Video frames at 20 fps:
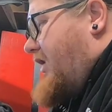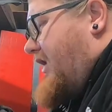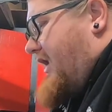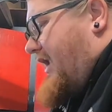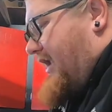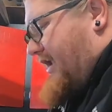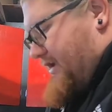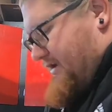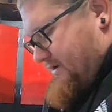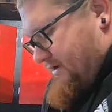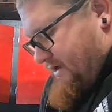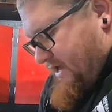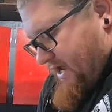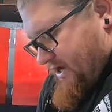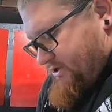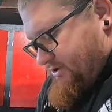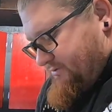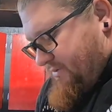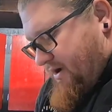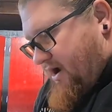yeah.
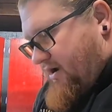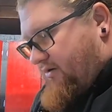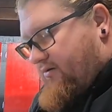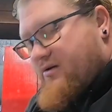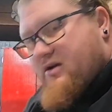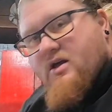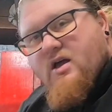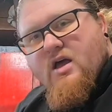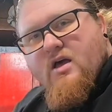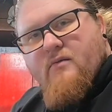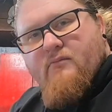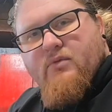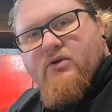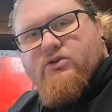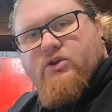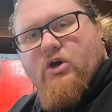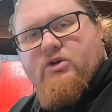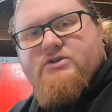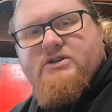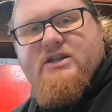Catch them out.
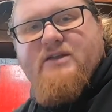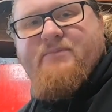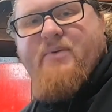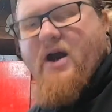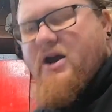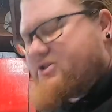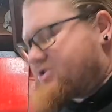Put those on the parts